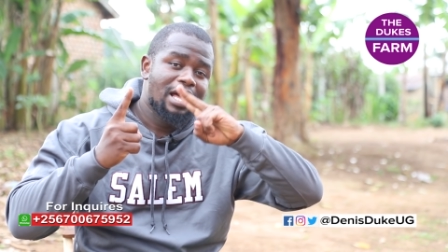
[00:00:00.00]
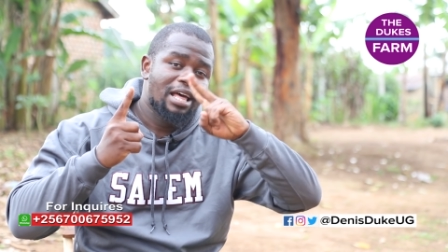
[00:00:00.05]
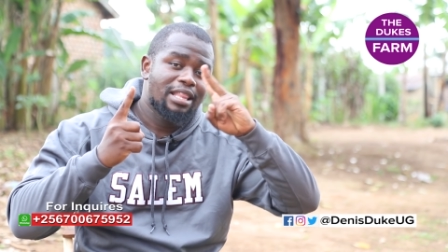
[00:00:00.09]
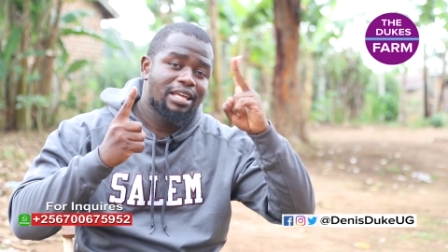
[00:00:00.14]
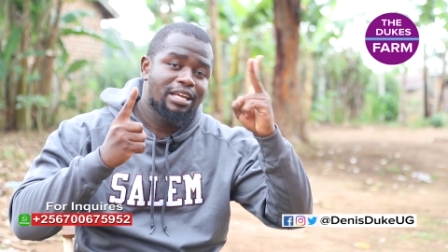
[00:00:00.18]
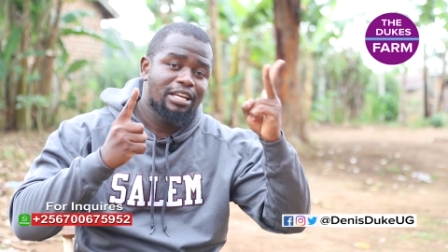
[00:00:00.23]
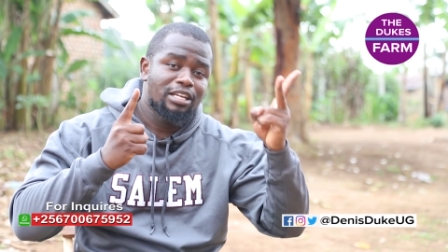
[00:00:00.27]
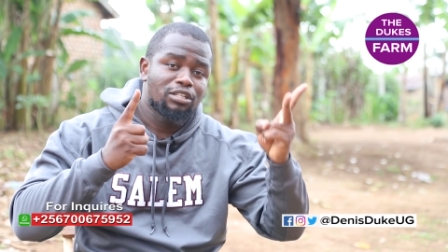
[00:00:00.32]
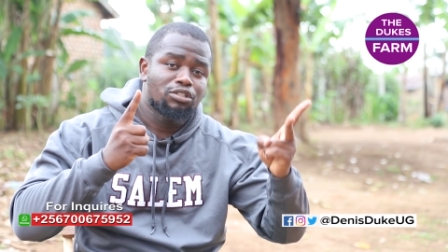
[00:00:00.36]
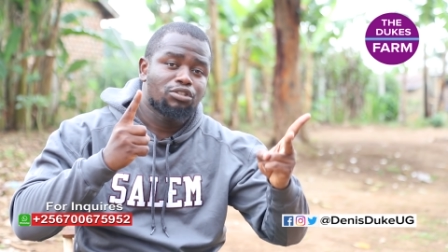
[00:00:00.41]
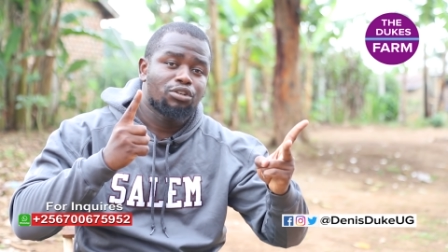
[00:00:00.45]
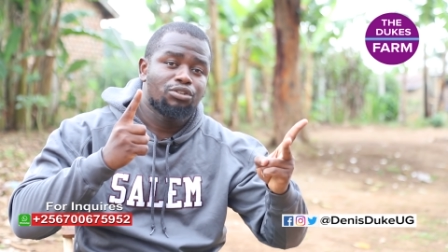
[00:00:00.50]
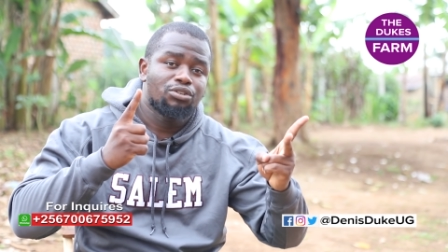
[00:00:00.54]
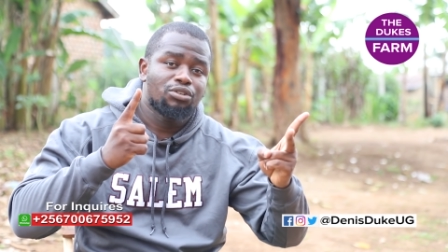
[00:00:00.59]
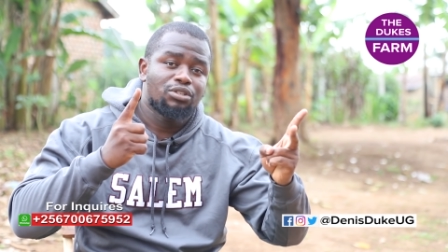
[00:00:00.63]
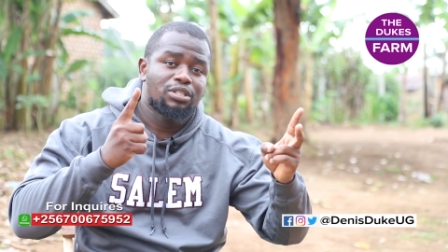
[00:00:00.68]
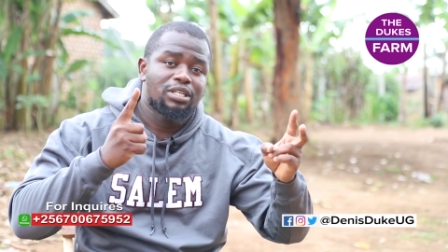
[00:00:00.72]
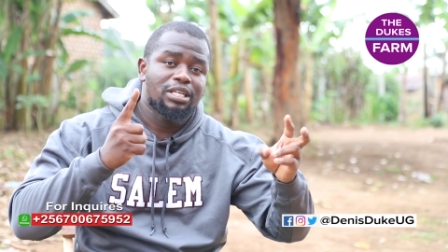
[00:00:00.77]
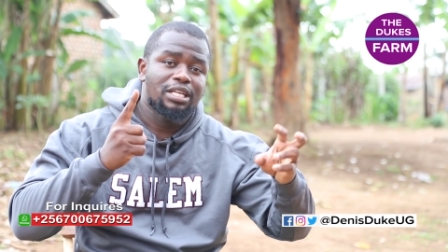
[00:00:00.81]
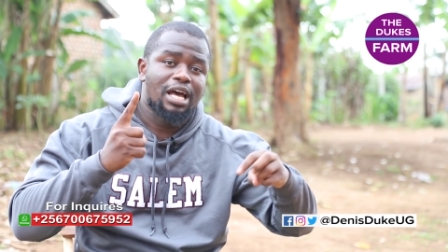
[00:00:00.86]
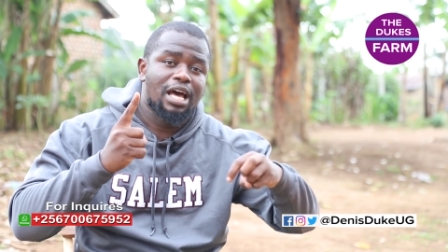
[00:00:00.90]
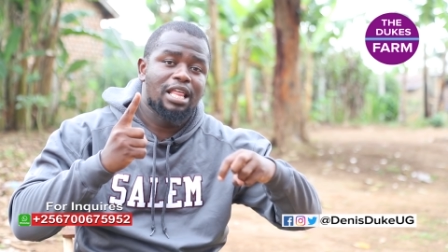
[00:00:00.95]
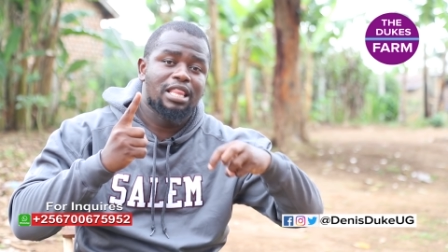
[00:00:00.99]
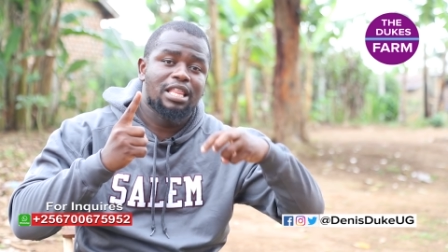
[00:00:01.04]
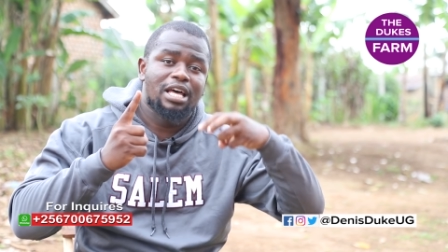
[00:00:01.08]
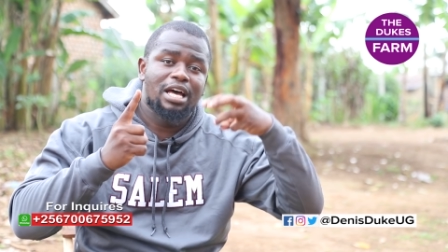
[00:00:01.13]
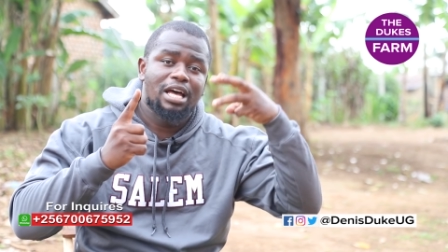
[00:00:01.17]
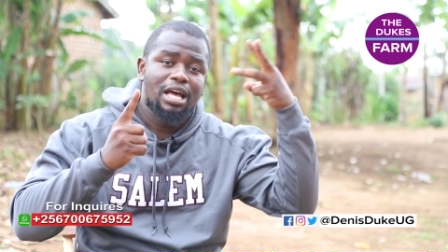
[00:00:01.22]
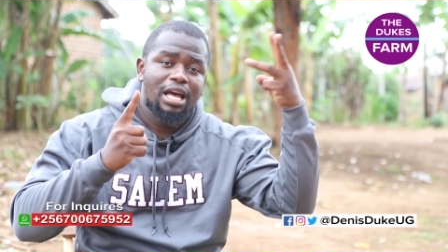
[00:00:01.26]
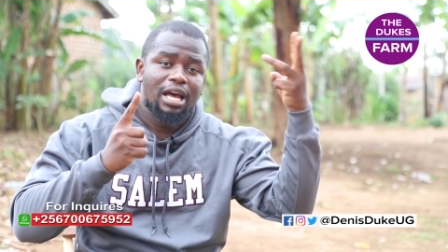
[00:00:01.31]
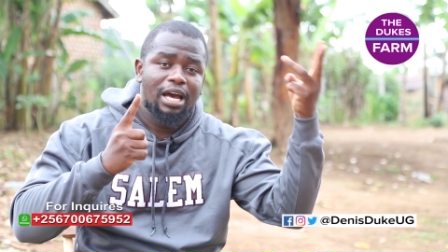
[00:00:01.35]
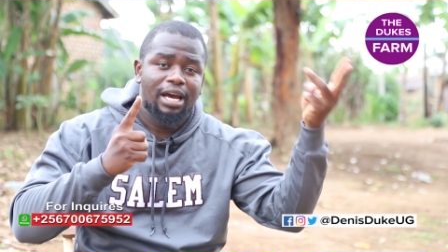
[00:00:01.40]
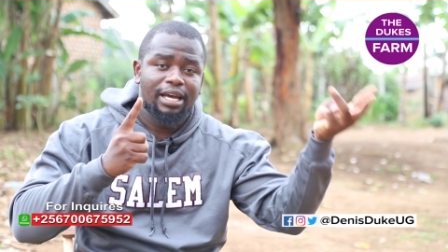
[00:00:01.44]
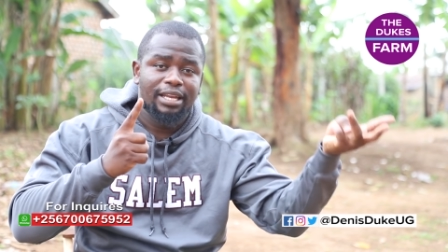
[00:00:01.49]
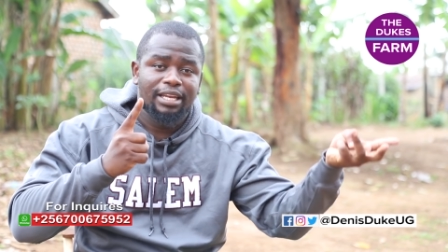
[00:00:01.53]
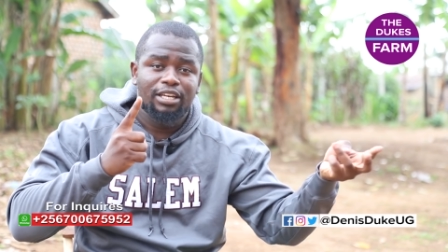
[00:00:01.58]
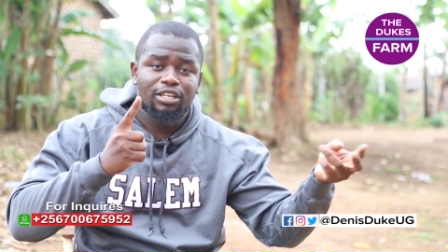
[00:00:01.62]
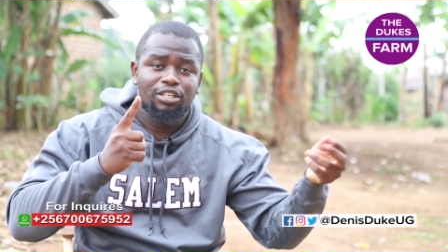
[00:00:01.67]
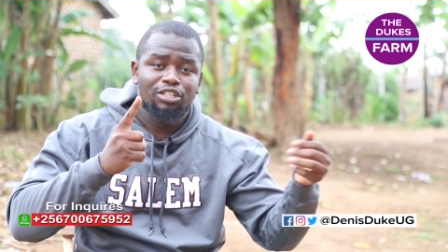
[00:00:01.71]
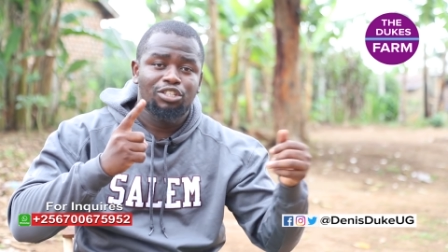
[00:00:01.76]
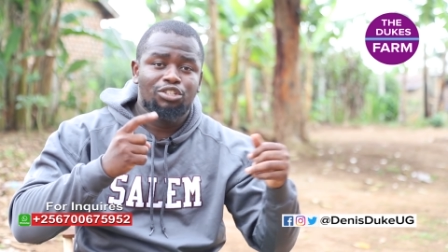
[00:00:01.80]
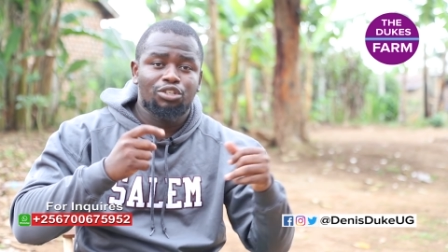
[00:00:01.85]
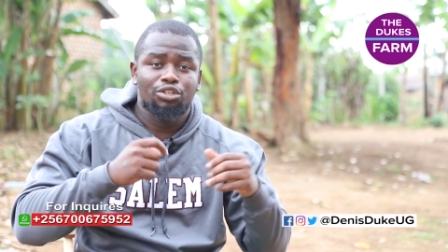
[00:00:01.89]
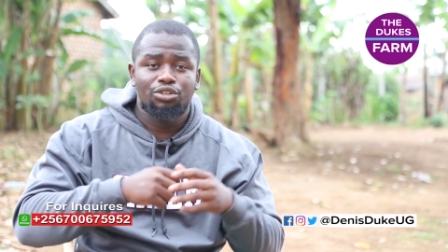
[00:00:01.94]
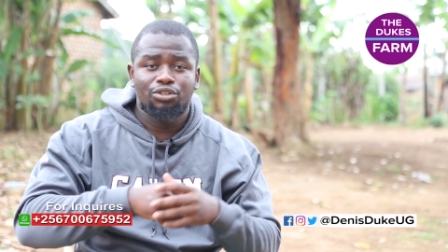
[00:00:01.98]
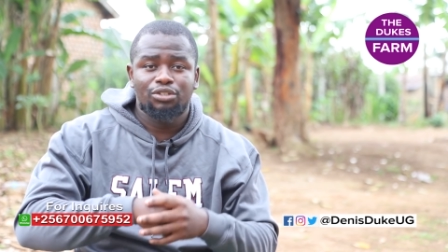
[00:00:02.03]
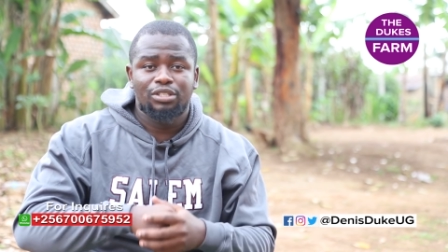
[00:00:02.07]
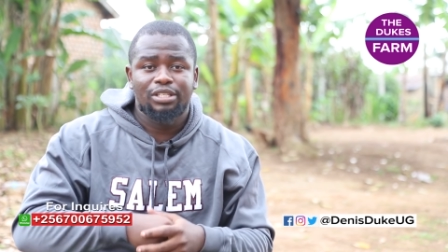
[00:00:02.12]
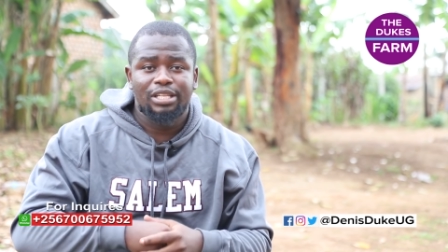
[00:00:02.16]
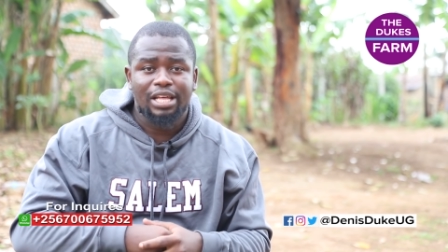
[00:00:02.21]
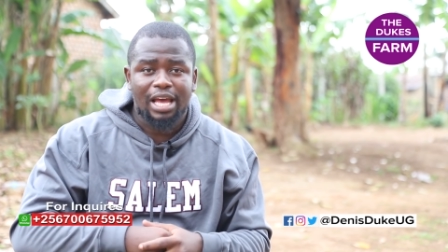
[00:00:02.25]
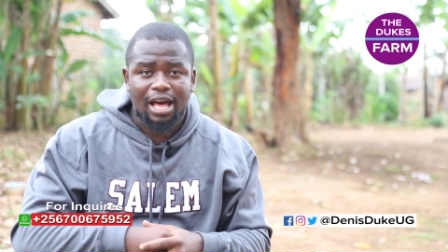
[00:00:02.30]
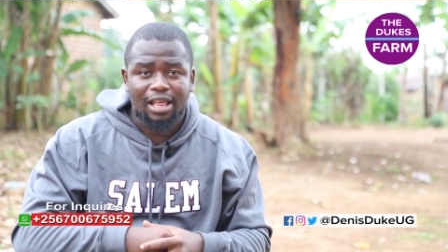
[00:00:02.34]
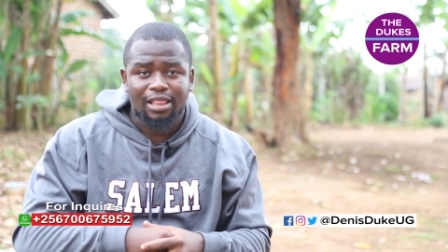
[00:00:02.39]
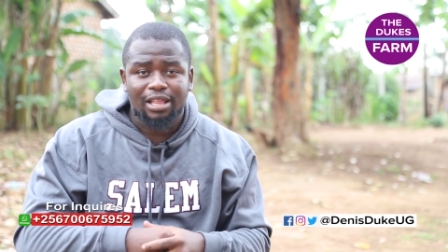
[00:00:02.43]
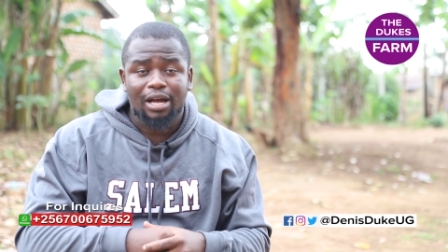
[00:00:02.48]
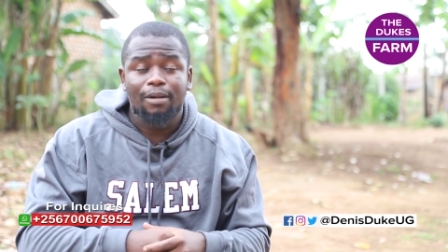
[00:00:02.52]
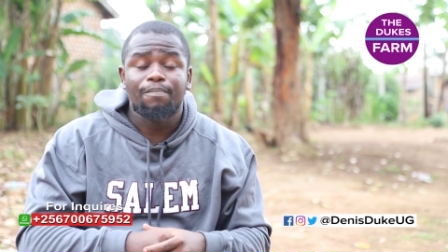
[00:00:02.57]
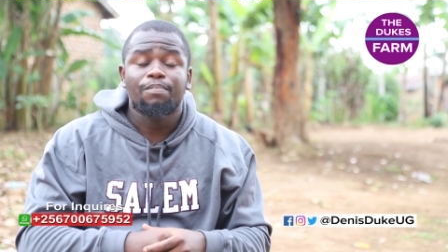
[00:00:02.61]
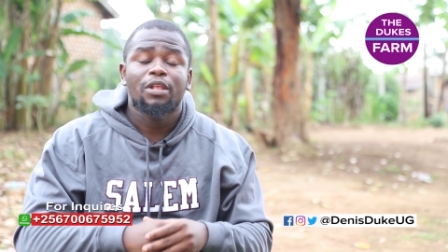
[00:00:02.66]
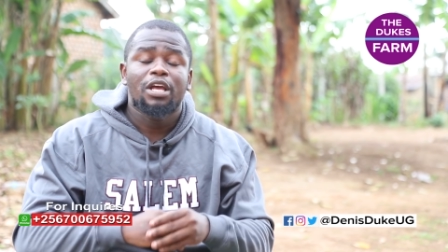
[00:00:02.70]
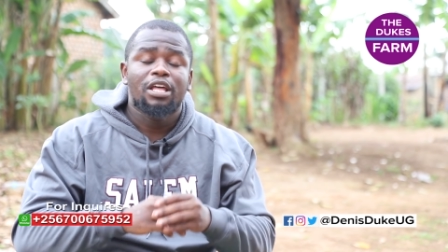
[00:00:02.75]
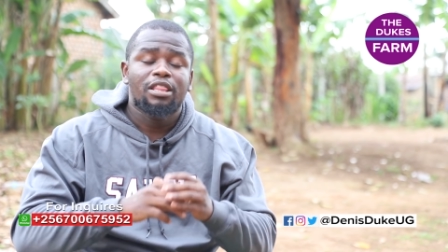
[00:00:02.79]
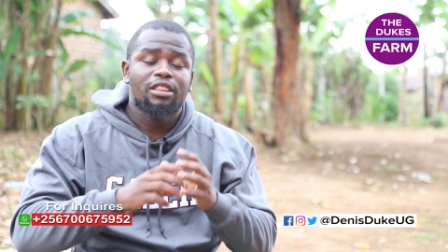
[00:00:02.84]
and then introduce another, and then introduce the other.